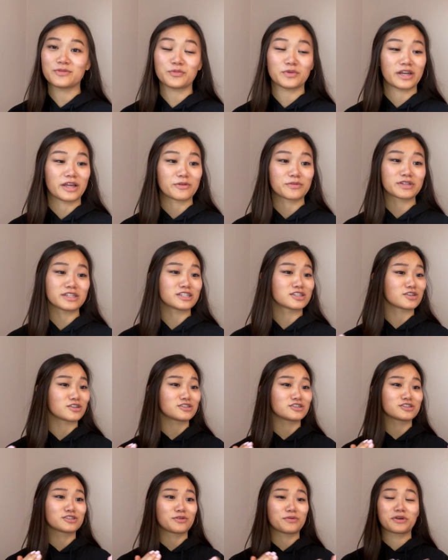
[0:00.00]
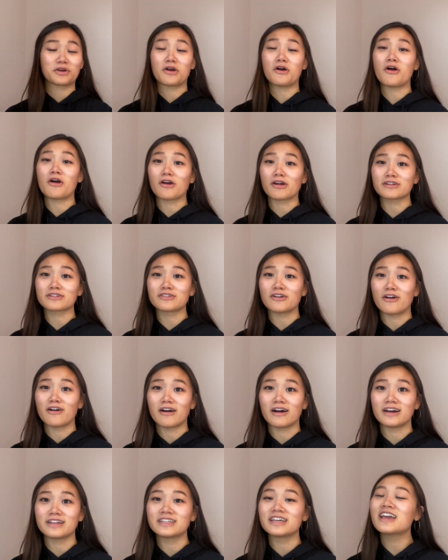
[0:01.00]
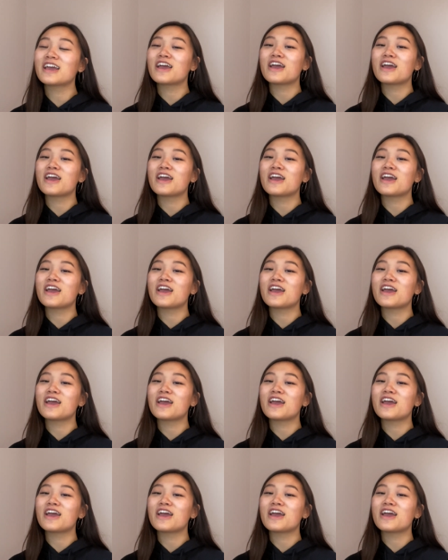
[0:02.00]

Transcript: when I really started just going hard on